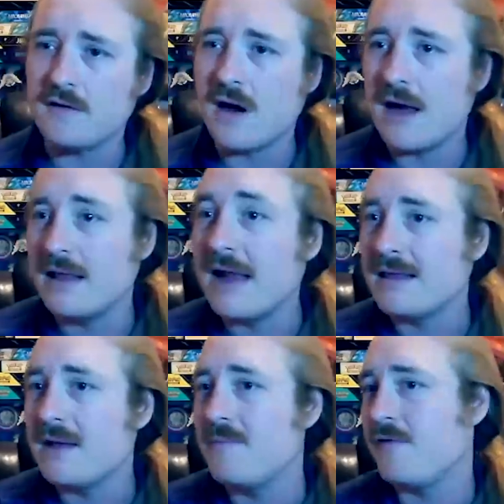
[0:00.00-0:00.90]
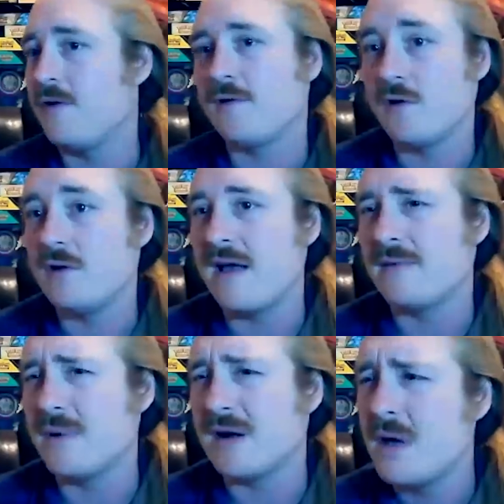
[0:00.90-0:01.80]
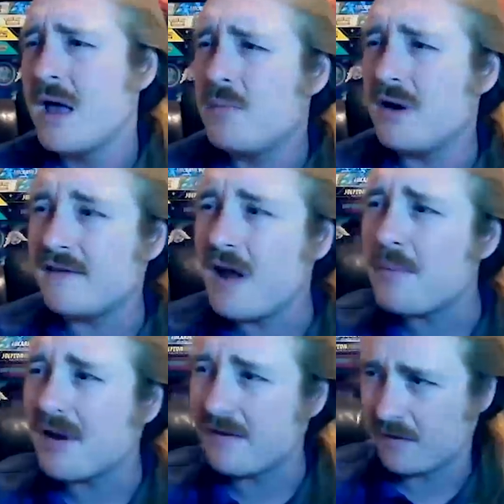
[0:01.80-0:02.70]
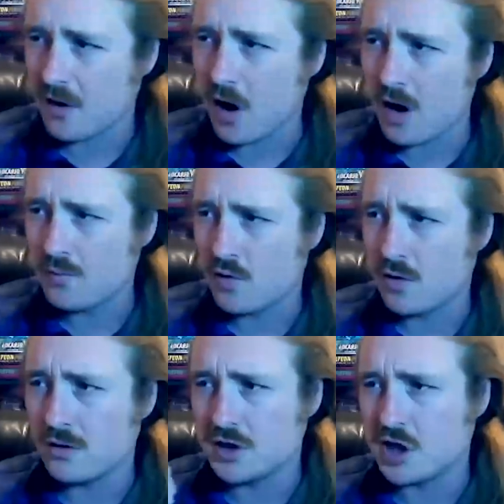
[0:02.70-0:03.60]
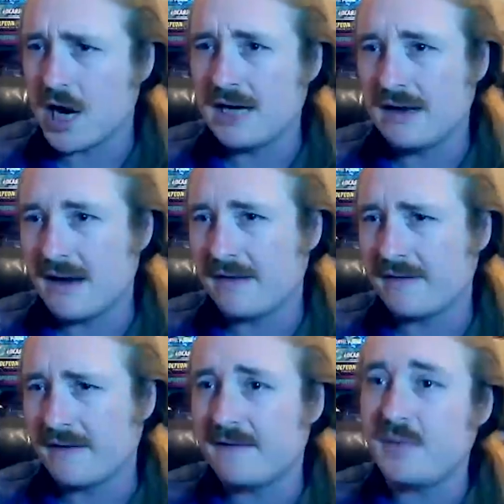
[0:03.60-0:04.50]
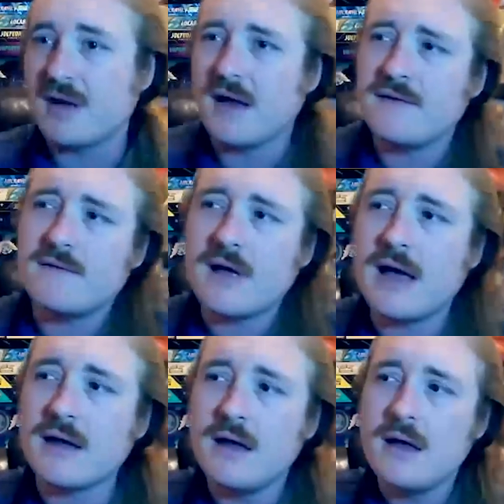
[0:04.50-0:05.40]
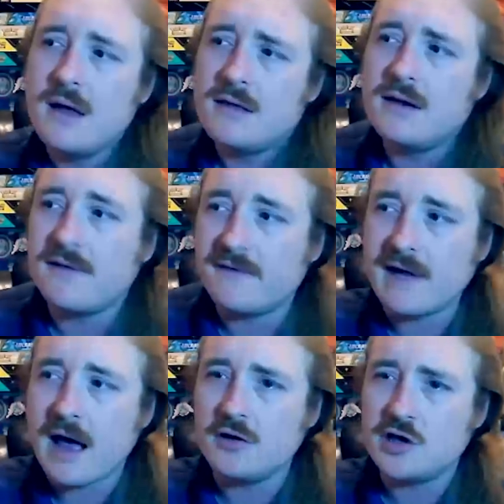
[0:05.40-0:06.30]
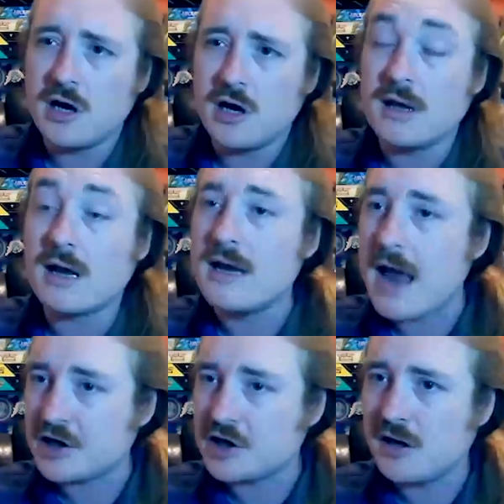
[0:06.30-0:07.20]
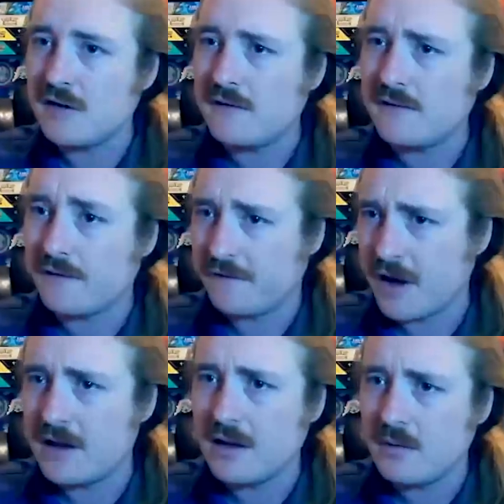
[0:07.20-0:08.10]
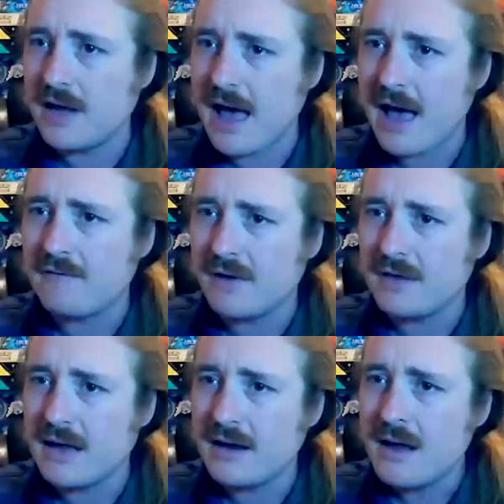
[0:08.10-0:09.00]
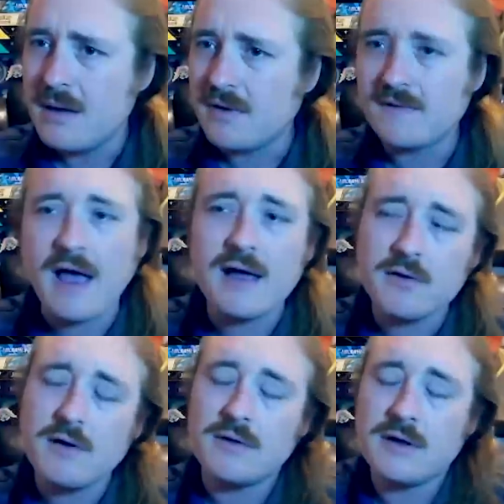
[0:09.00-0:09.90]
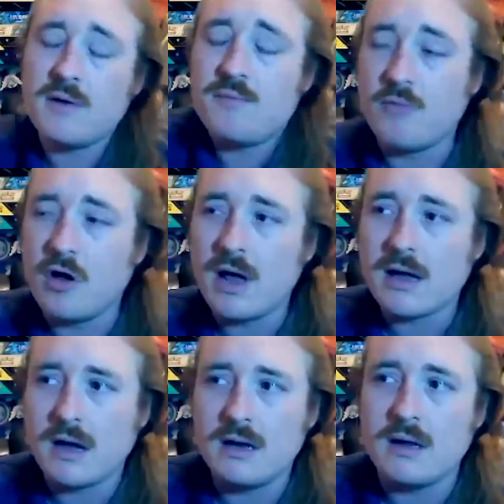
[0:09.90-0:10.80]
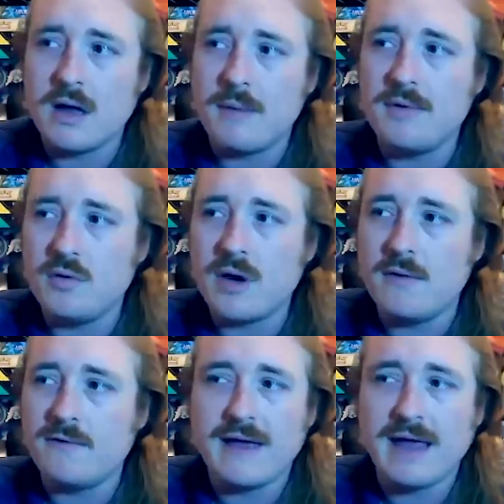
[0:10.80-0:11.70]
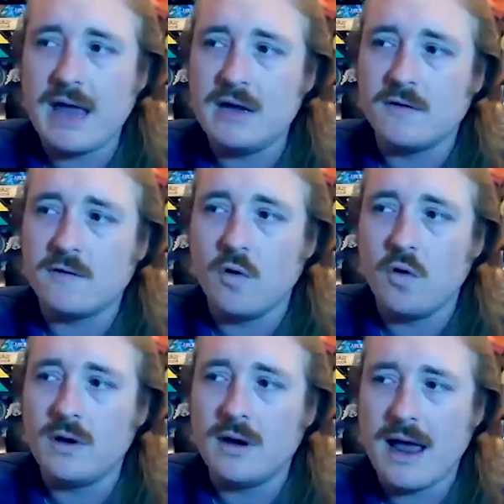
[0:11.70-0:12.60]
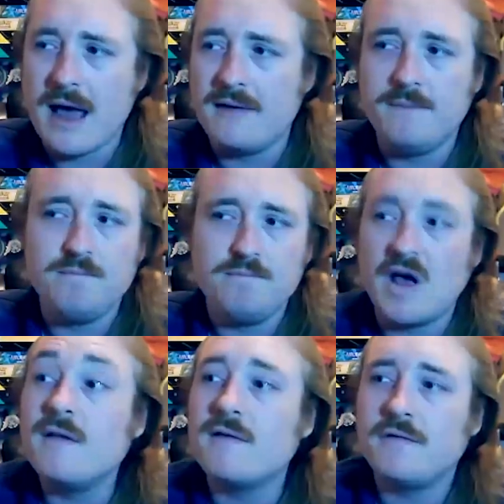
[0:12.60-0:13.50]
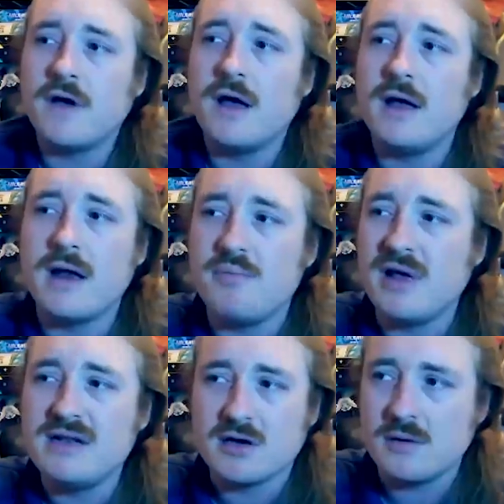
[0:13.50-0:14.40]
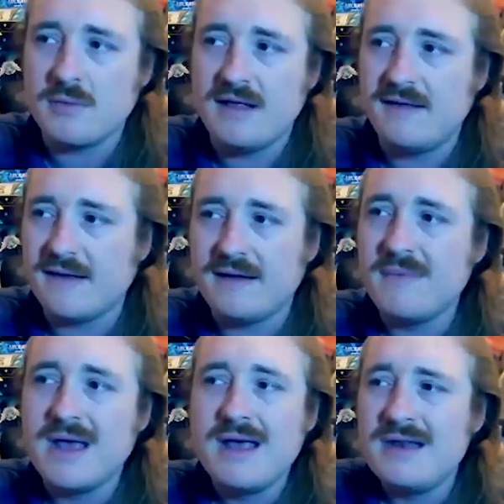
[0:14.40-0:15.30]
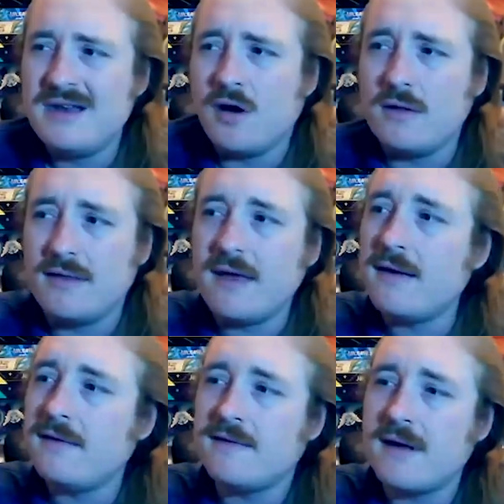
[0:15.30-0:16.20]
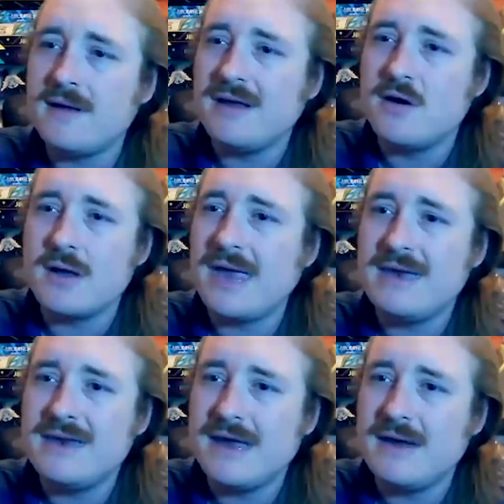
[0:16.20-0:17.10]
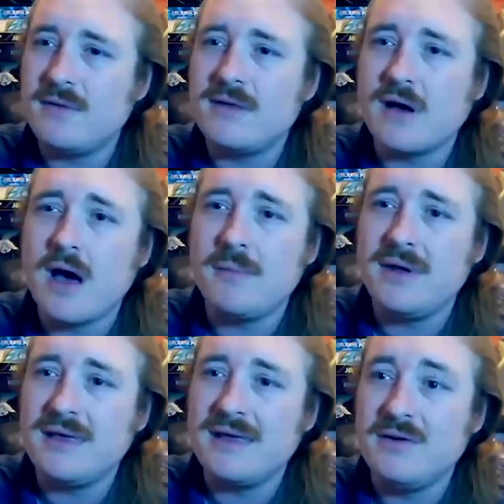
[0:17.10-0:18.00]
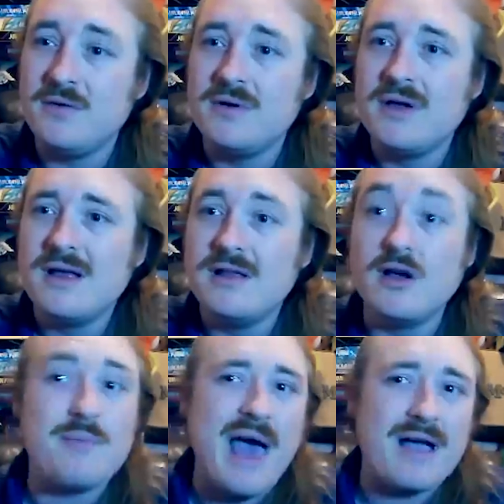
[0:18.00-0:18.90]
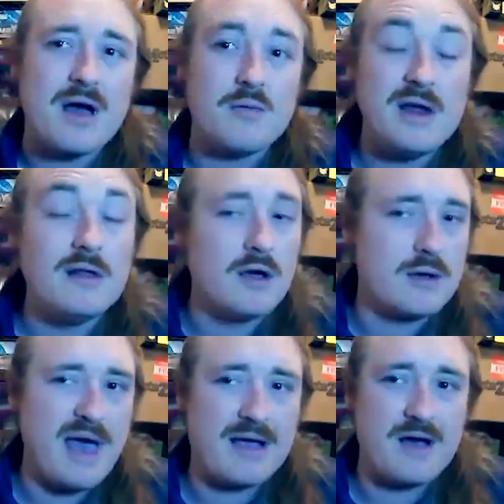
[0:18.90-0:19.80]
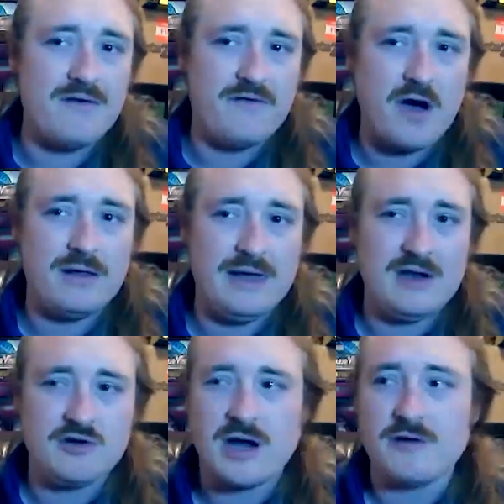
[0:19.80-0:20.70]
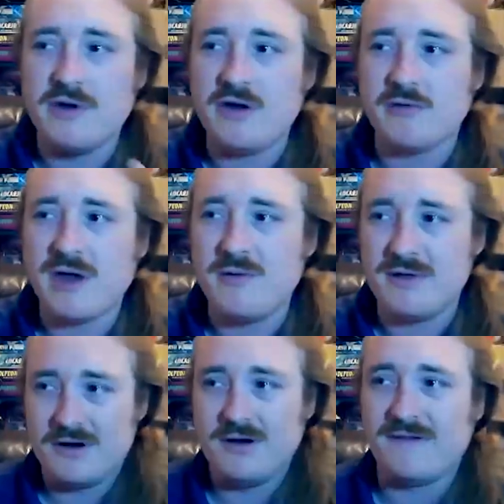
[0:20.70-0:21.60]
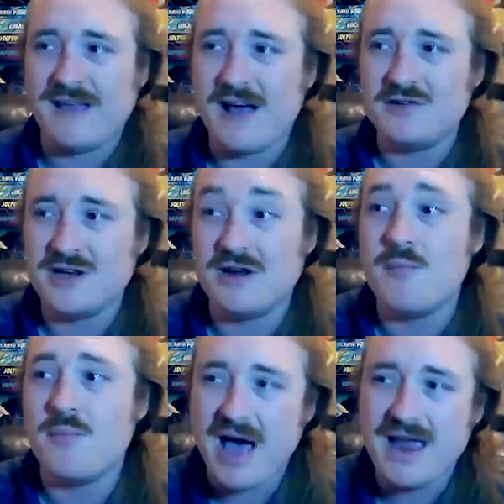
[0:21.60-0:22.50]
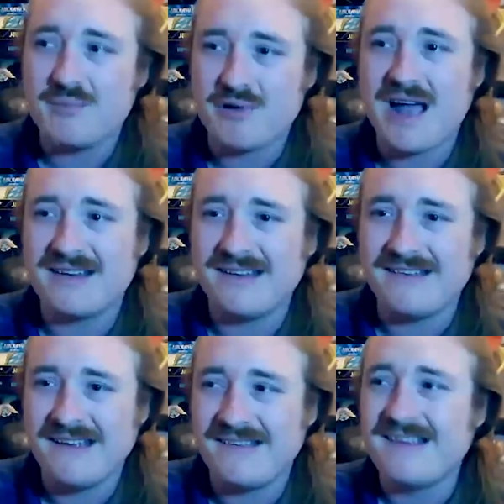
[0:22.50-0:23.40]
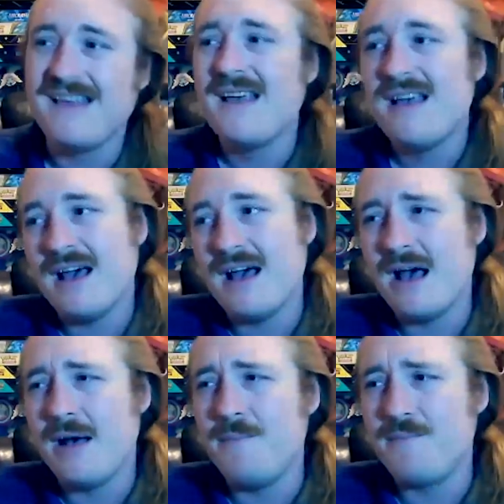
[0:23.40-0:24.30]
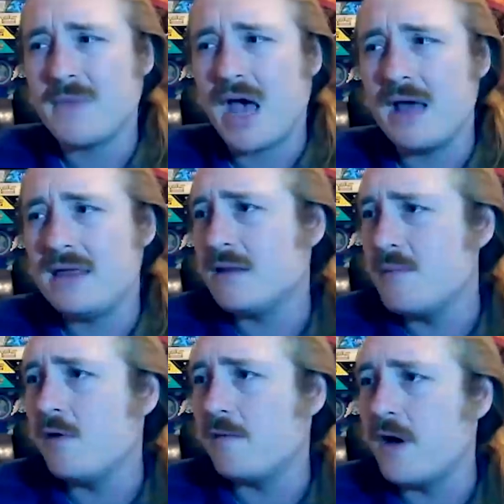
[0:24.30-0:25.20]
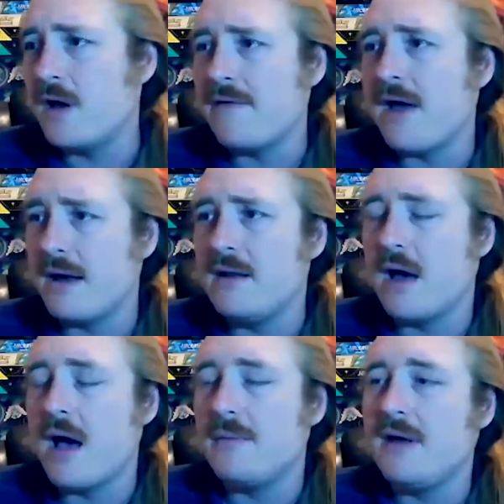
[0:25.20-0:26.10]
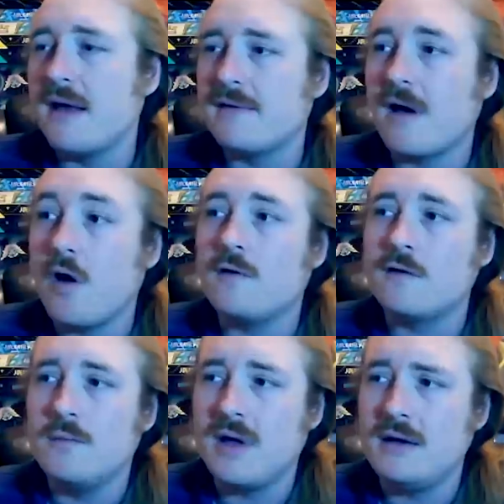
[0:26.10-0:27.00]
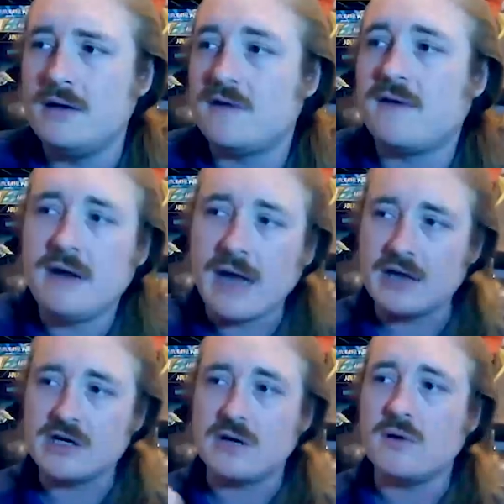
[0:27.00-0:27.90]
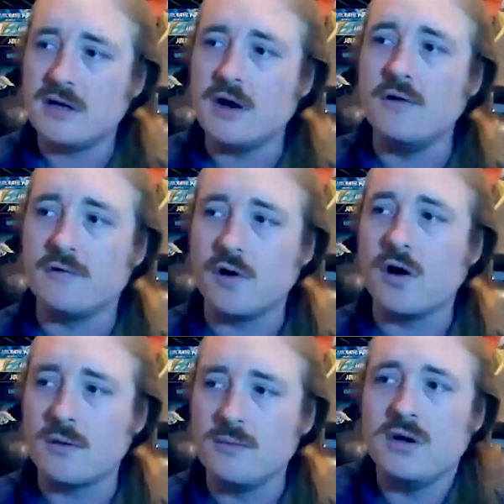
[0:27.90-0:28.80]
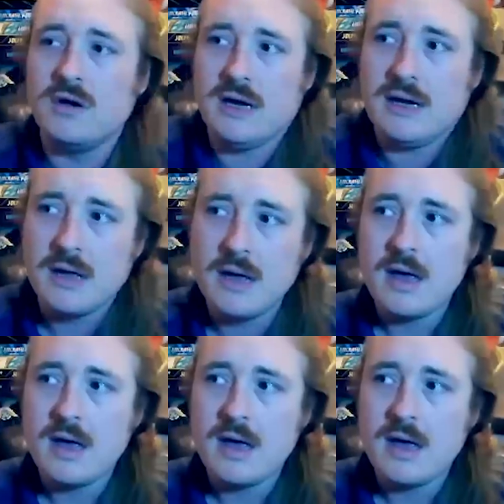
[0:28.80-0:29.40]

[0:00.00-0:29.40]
You know, I like them for a certain aspect, but it's not because of the cardboard or the shininess. It's because of like the nostalgia, the connections, the fun that we have with it. Because I agree with you. Well, I got in the hobby when I was like 8 years old and I had tons of fun. I played tournaments and did all the things that, you know, a kid did with the hobby that you look back on, we look back on fondly and try to recreate with our nostalgia and our buying practices. I think the most fun I've had in the hobby has also been just engaging with the overall community.